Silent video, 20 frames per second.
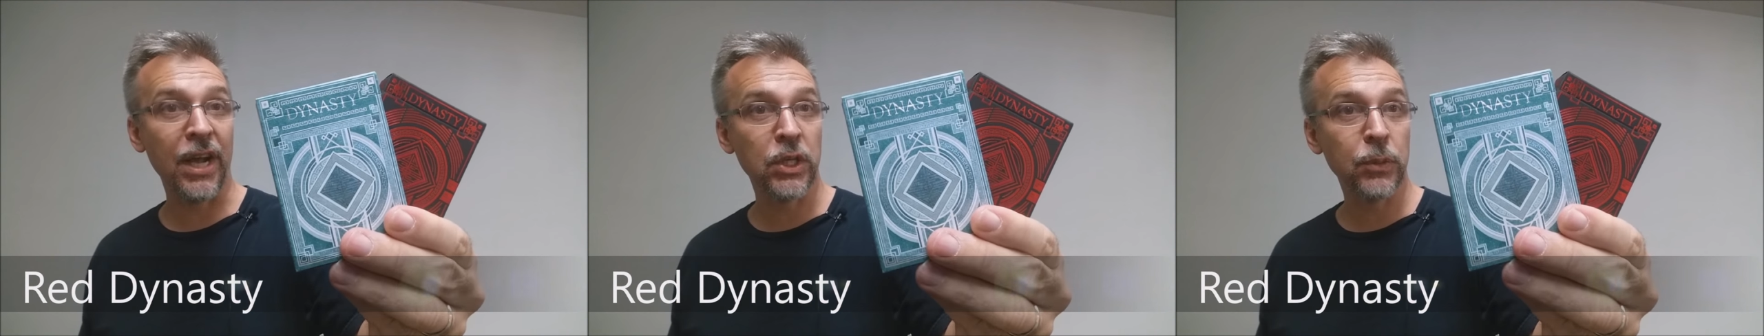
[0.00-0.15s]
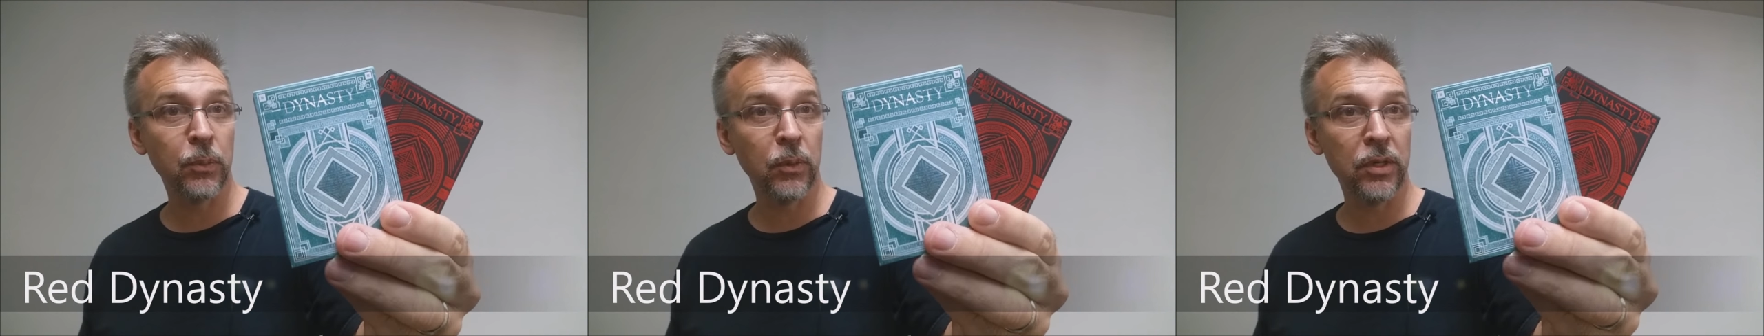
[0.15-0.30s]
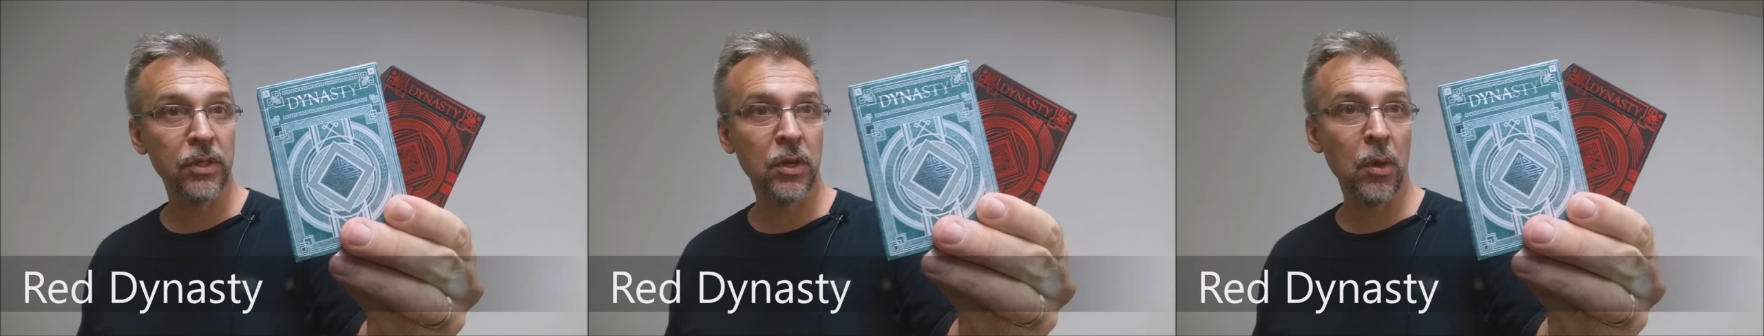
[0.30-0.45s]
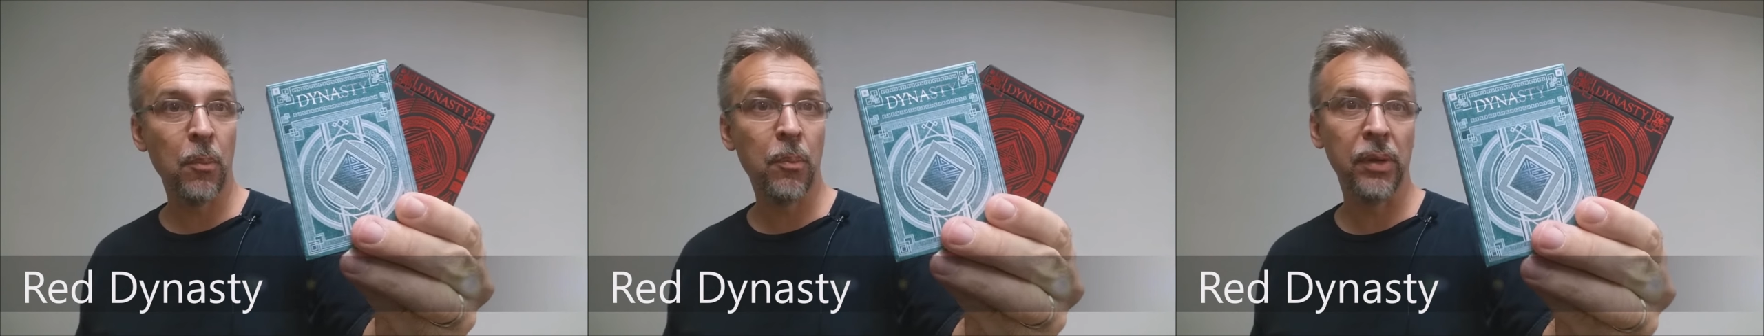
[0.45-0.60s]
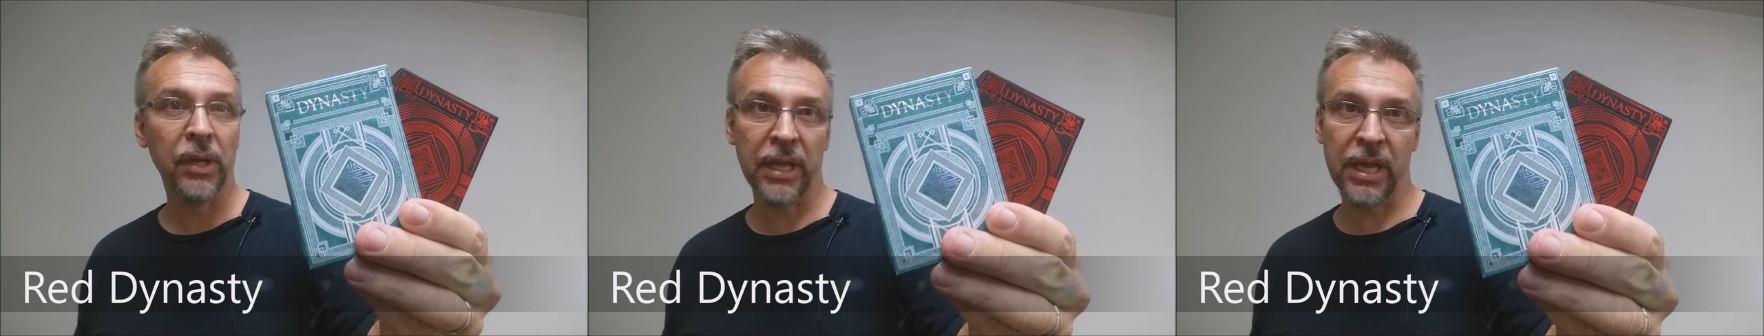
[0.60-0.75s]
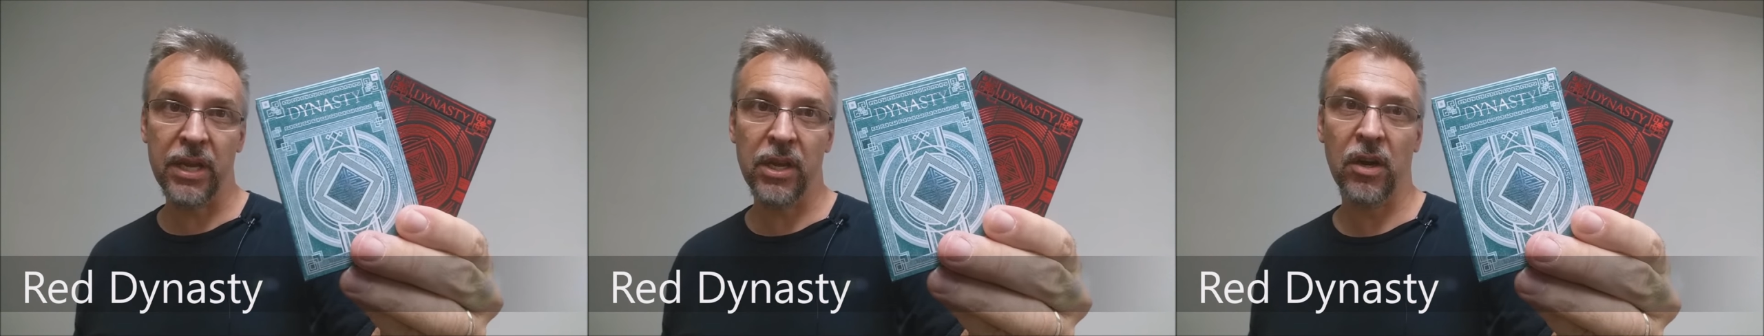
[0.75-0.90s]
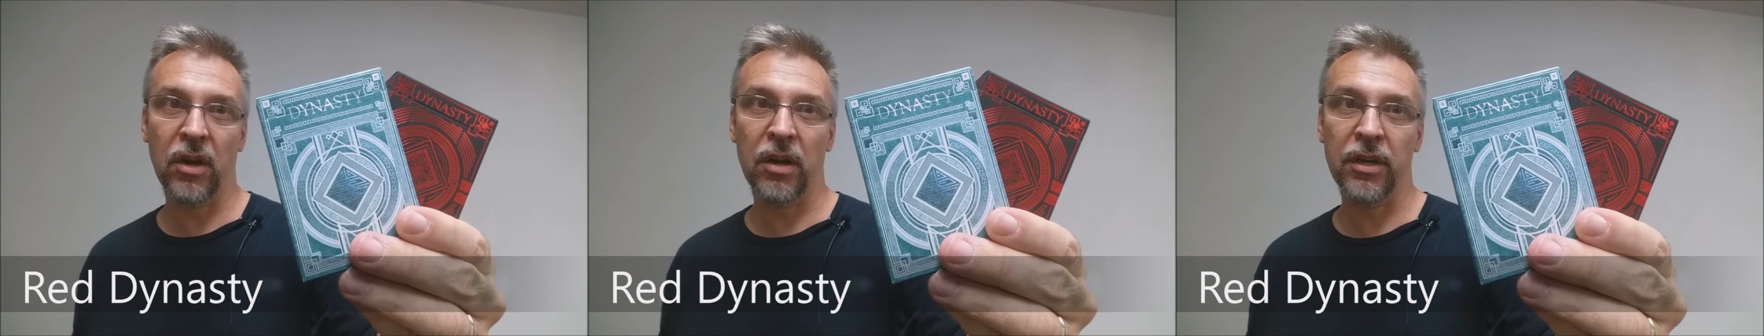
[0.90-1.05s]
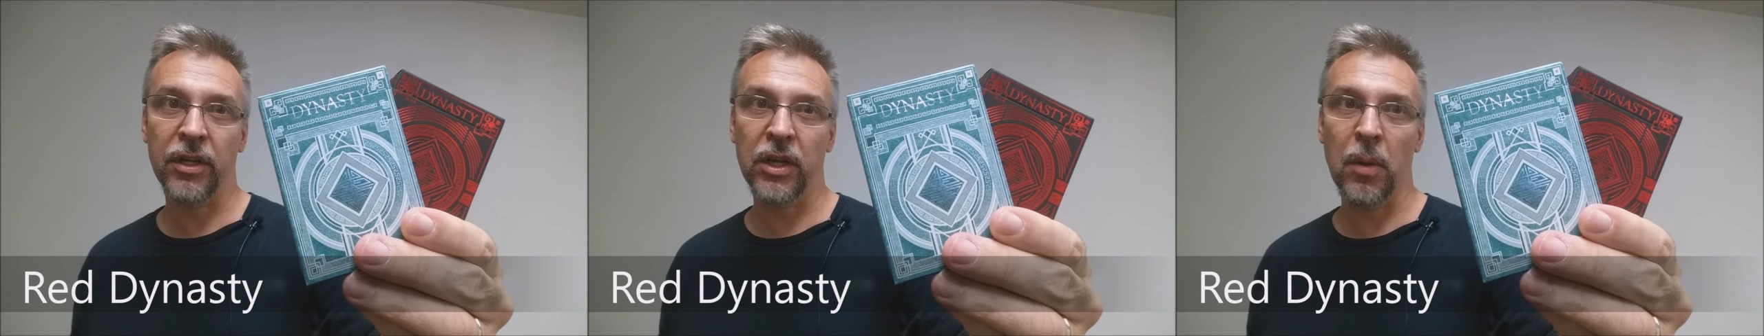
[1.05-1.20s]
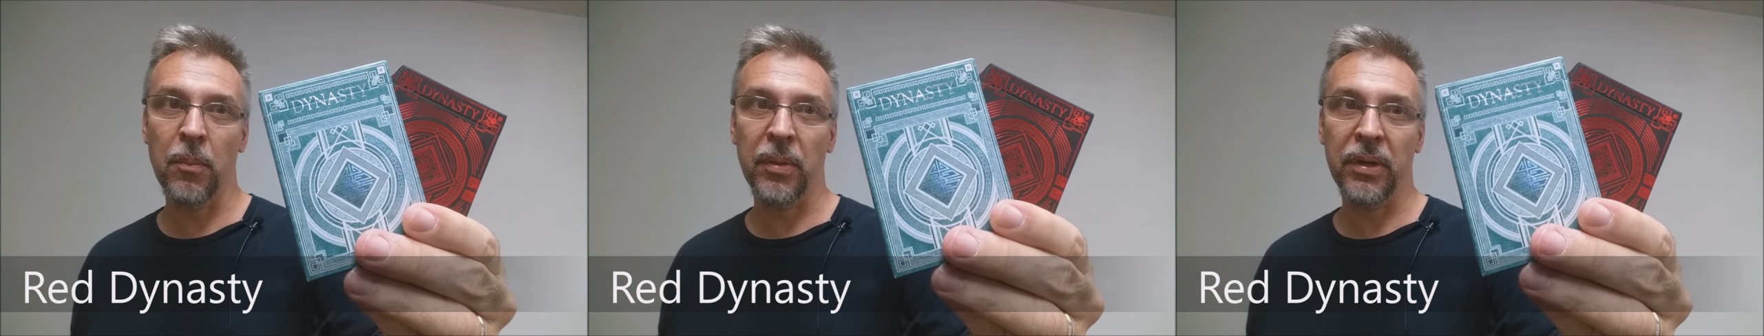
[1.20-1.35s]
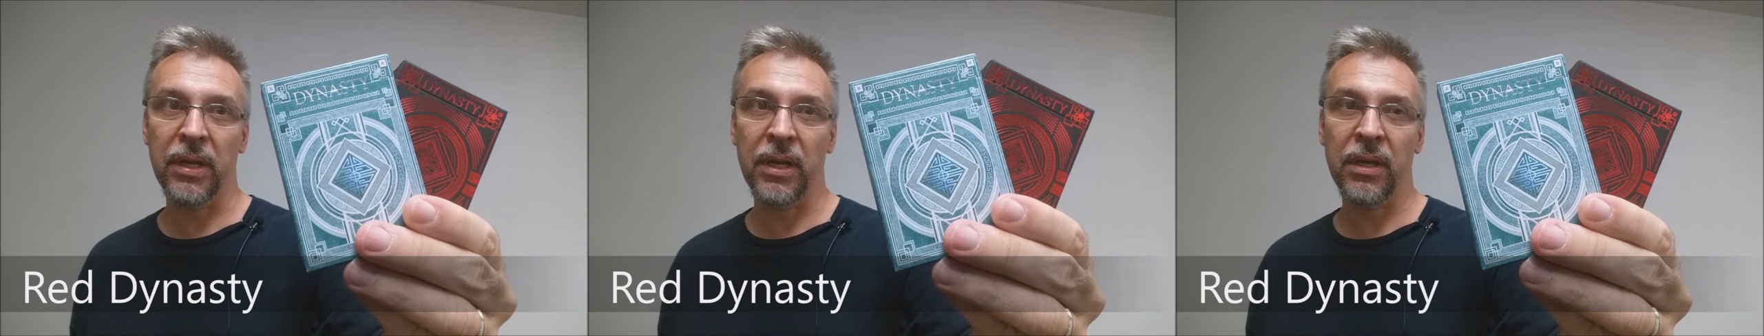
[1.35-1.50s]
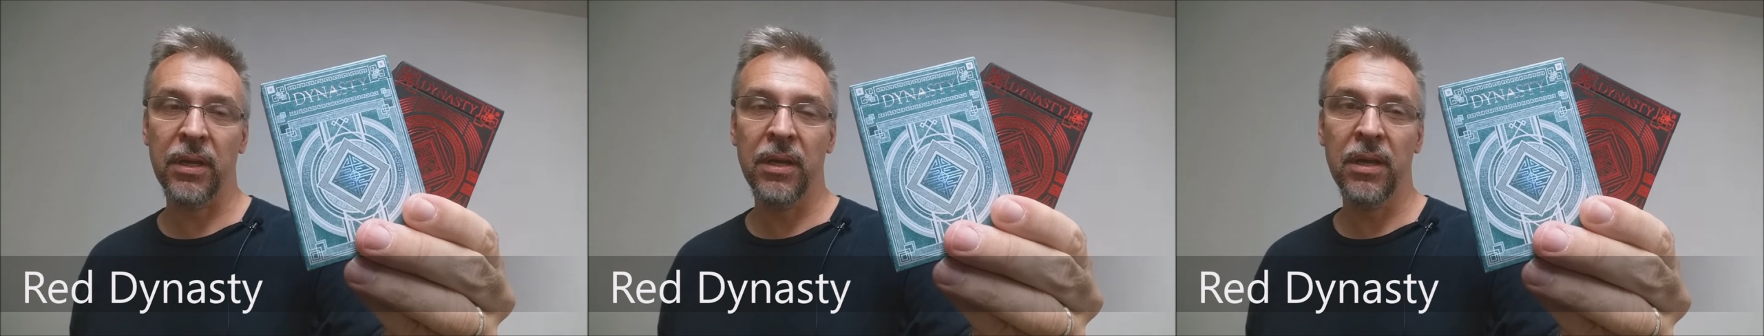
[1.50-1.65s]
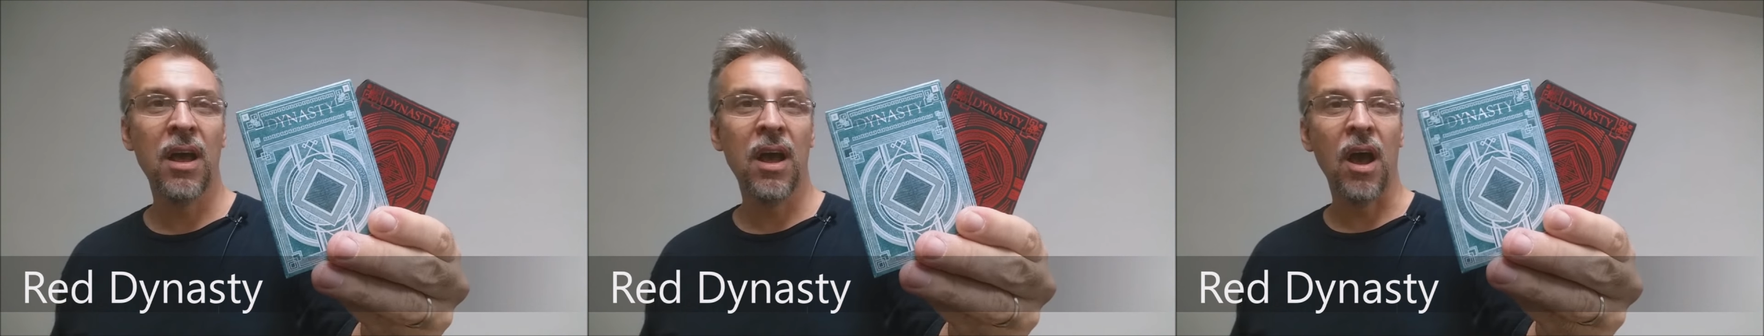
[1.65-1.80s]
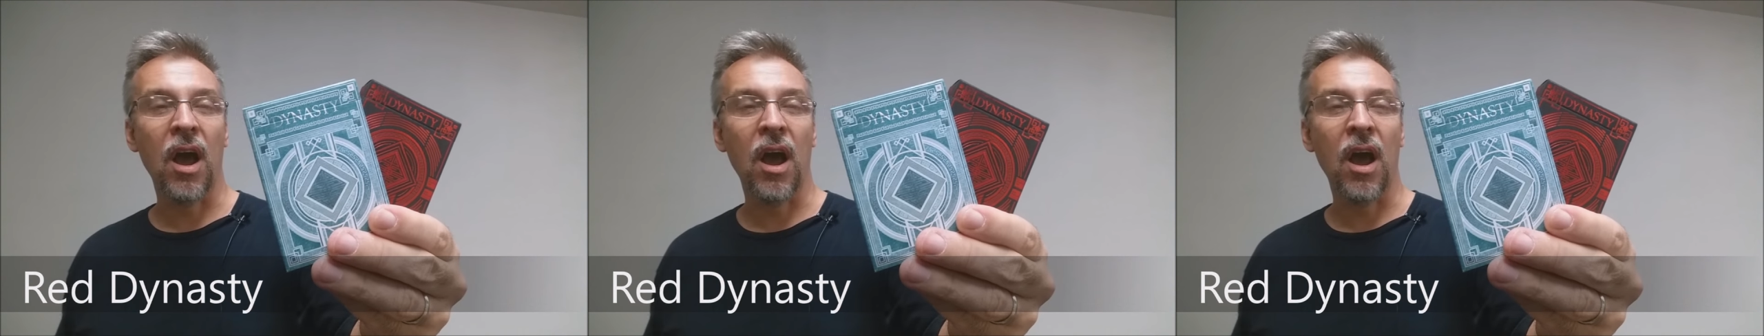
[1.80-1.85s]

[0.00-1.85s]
Expert Playing Card Company.